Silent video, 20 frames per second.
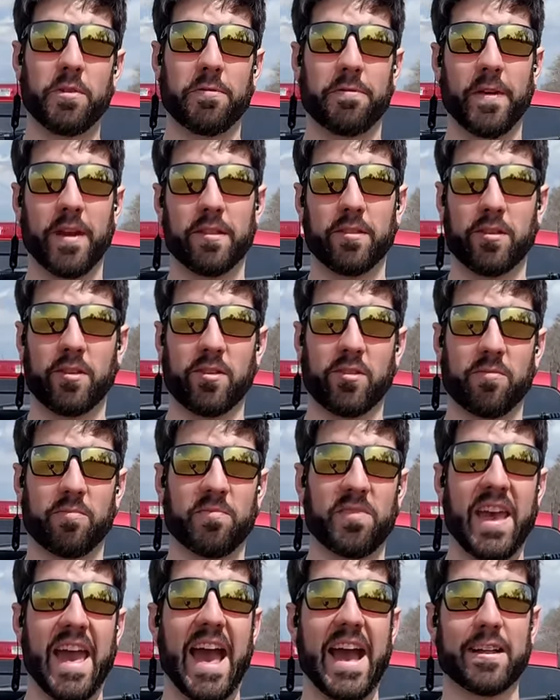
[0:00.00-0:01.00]
defense
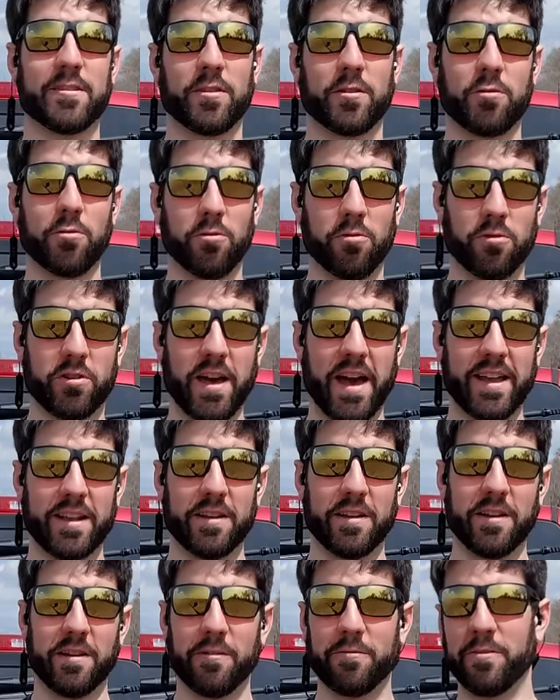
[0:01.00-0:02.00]
tactical kind
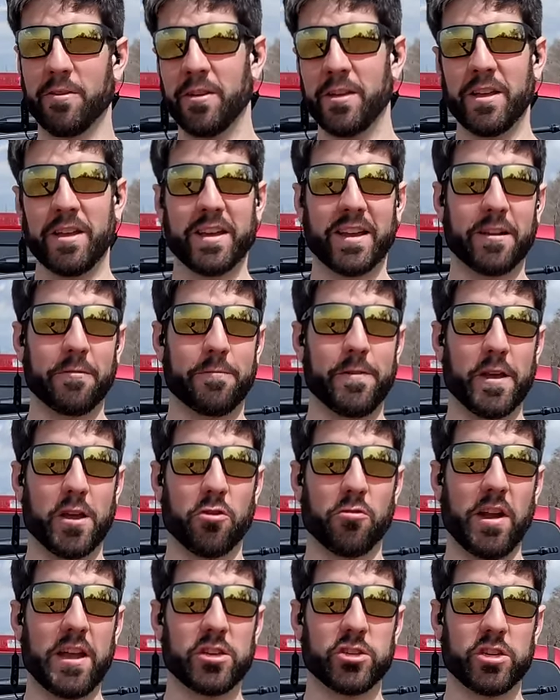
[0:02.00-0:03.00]
of
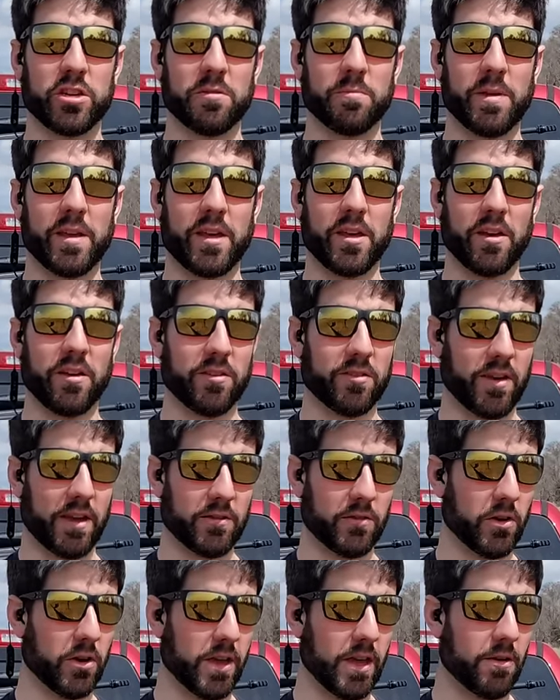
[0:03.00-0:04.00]
configuration because I
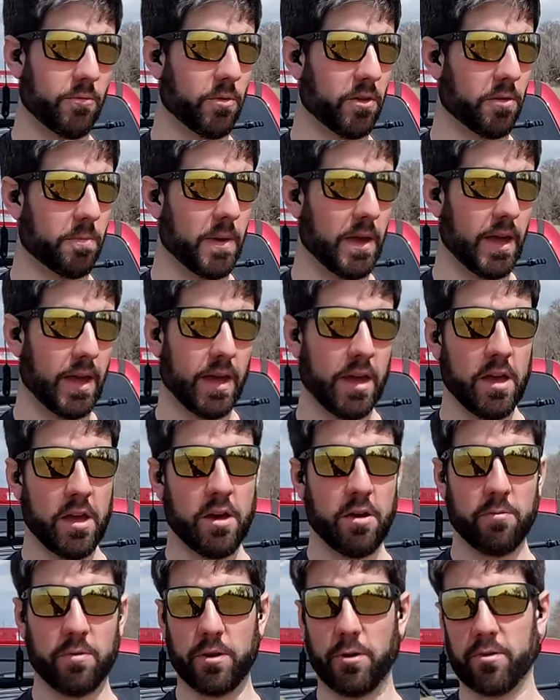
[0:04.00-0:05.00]
took it with me
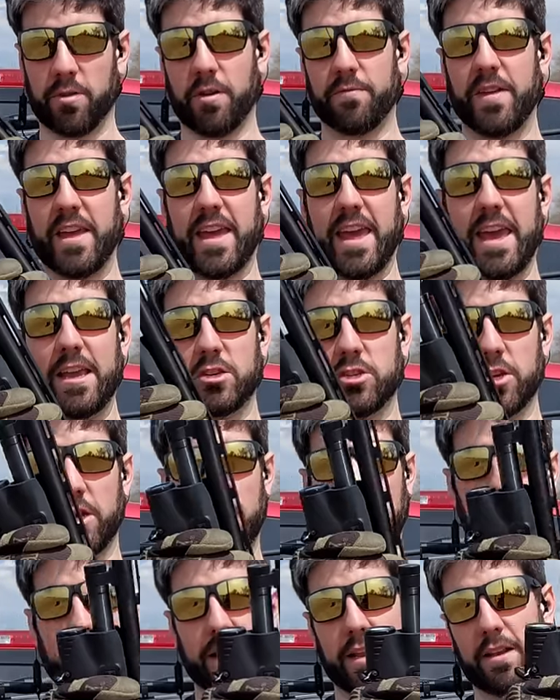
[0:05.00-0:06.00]
when I was on vacation
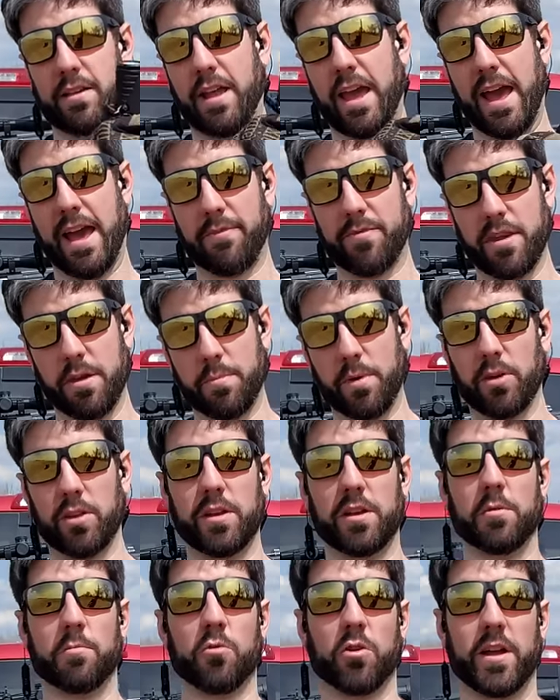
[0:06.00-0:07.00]
and I didn't have the
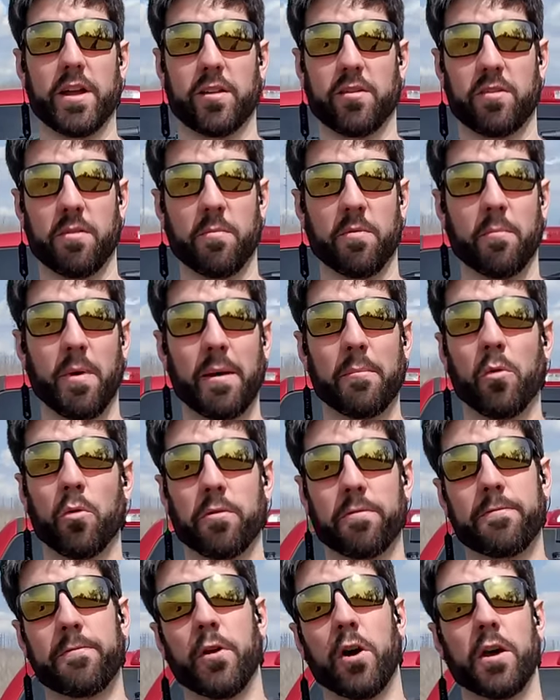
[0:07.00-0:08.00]
ability to bring some of my more
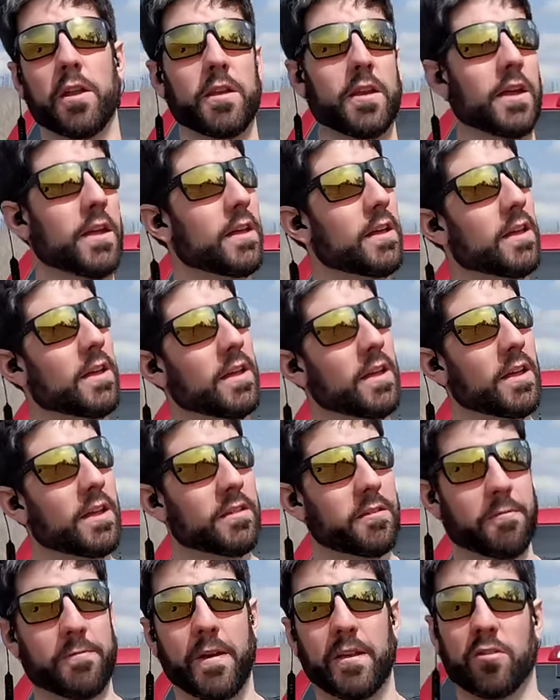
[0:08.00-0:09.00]
fun
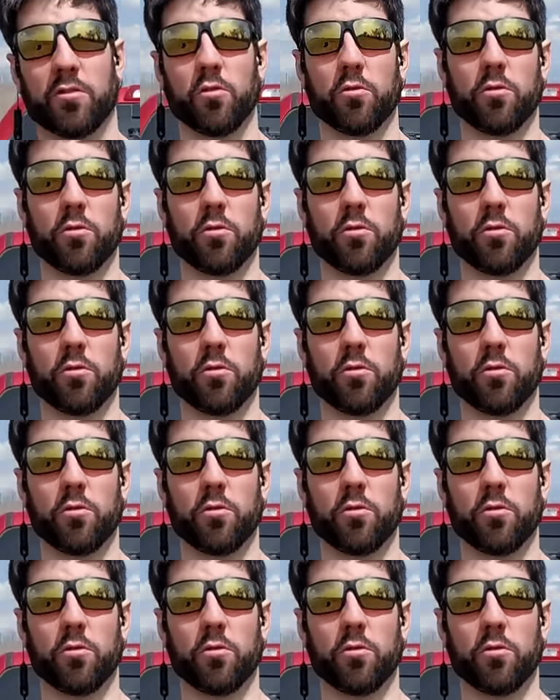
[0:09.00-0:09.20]
defense